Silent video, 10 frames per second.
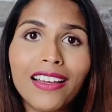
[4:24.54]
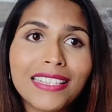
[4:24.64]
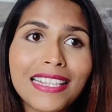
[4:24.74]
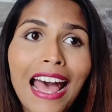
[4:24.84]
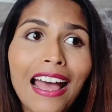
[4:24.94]

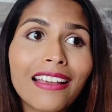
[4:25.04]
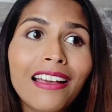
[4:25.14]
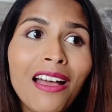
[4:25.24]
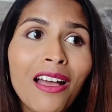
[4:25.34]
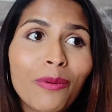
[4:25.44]
curtains
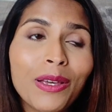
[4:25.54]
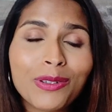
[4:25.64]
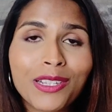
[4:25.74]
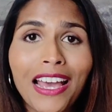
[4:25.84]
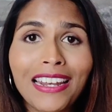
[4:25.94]
hang.
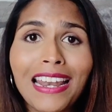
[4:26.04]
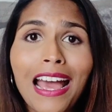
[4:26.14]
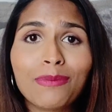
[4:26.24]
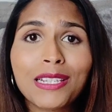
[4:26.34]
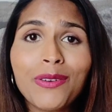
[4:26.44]
We also had
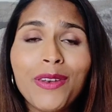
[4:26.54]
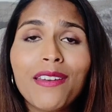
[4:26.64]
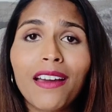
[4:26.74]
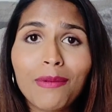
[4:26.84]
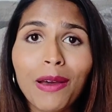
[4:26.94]
an absolute
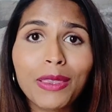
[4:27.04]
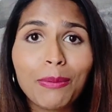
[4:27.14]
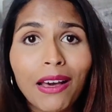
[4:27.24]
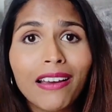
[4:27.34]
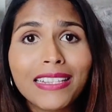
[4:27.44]
nightmare with
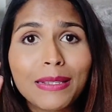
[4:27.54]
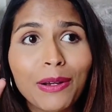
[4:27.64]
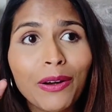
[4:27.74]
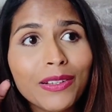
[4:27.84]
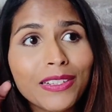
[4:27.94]
the blinds
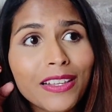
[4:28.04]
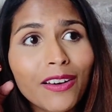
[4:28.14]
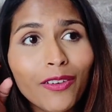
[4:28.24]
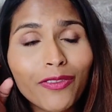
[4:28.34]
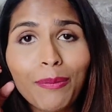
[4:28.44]
because
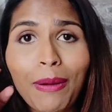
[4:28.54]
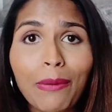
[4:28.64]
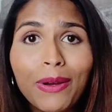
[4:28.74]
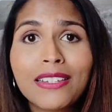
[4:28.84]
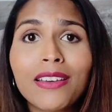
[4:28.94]
of the
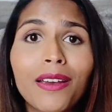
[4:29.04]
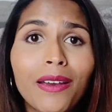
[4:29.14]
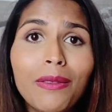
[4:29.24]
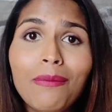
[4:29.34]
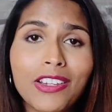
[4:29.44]
bay window
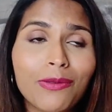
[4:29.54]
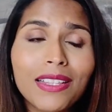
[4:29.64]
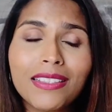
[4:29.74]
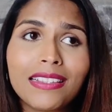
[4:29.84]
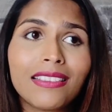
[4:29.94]
and
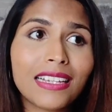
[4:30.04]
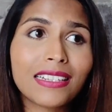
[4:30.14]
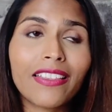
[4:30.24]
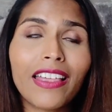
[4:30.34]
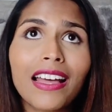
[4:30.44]
measurements and
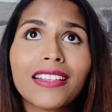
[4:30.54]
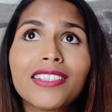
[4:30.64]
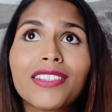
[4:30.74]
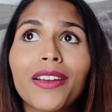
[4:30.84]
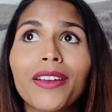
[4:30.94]
things like
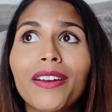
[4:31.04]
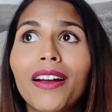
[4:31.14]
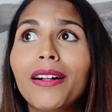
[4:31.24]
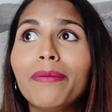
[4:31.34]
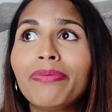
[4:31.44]
that. So
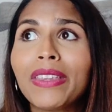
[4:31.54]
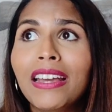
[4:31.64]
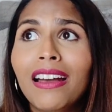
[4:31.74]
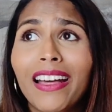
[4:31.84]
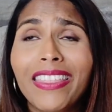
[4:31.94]
I
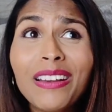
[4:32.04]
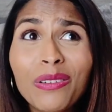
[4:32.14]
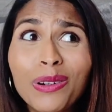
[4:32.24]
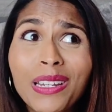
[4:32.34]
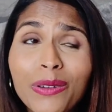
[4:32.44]

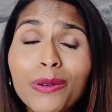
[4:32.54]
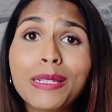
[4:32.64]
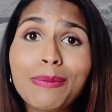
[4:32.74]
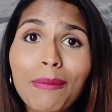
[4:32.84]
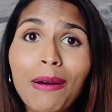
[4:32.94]
think all in all,
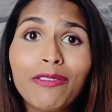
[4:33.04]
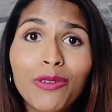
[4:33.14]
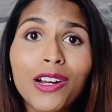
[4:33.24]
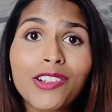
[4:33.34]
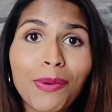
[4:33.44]
we spent about
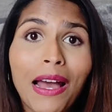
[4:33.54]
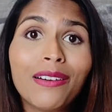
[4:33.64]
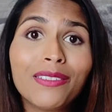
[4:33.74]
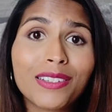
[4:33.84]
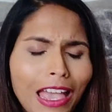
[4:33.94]

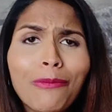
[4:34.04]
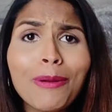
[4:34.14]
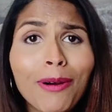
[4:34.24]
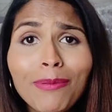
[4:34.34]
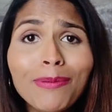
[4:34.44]
£400,
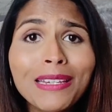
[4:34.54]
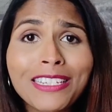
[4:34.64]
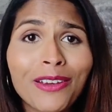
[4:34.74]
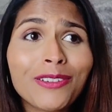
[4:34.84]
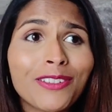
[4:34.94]
and we
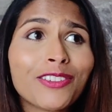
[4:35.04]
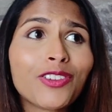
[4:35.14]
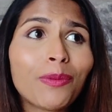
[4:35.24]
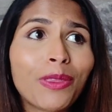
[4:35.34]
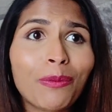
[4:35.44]
probably don't do the
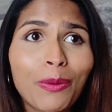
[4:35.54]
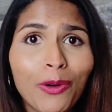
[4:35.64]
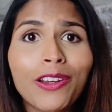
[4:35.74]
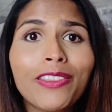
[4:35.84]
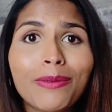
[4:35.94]
job that we
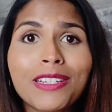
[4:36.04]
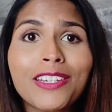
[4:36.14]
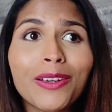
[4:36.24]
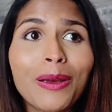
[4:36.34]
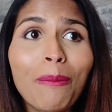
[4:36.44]
wanted them
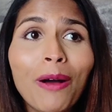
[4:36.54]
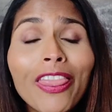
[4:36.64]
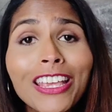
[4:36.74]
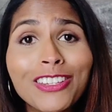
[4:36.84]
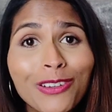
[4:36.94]
to do,
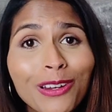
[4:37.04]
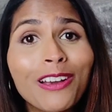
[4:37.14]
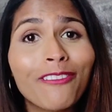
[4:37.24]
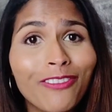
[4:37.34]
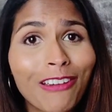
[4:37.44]
but they do
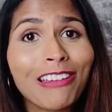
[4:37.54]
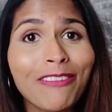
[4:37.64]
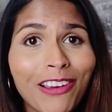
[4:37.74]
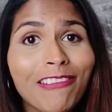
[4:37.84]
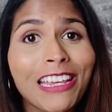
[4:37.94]
look
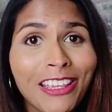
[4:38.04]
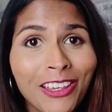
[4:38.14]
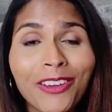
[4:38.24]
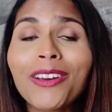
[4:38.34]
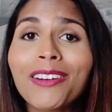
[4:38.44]
very, very
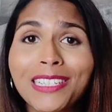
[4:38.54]
cute,